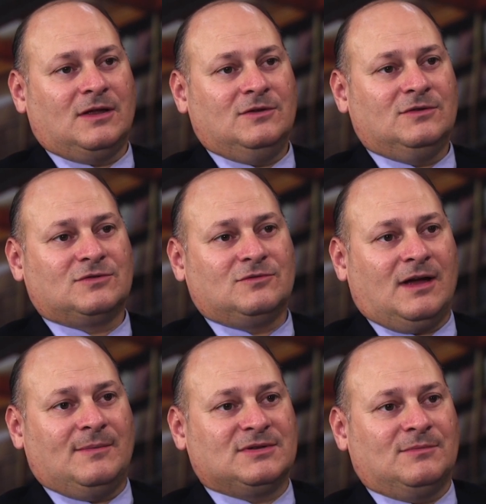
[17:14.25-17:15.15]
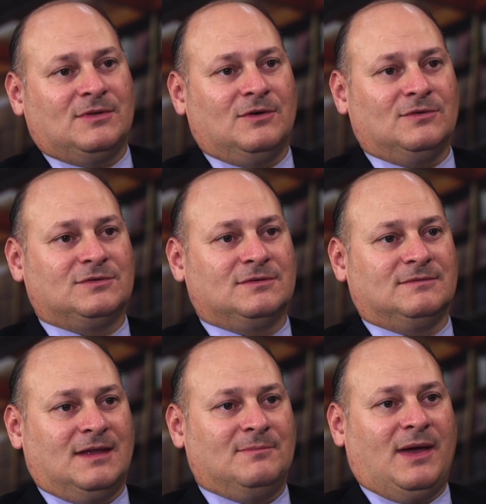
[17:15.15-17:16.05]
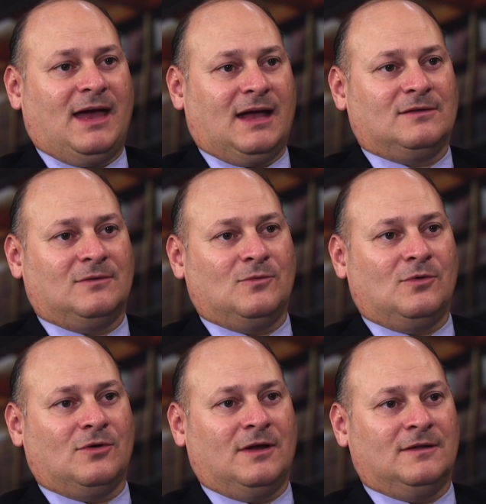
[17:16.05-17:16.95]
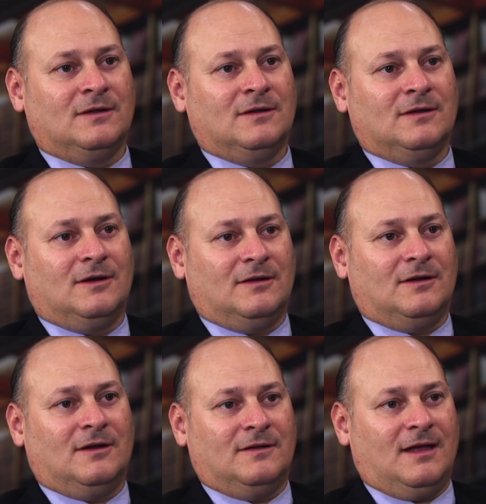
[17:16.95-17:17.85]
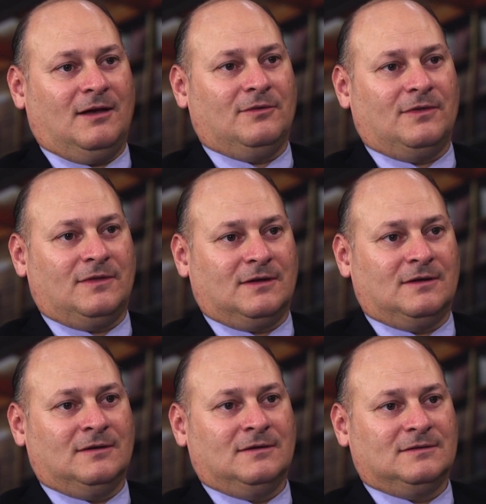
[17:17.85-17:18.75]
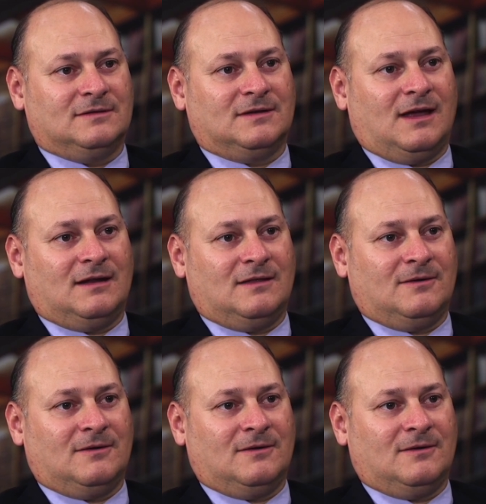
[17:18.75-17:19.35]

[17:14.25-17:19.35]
Can you describe some of those, the impact of the war on the health of the society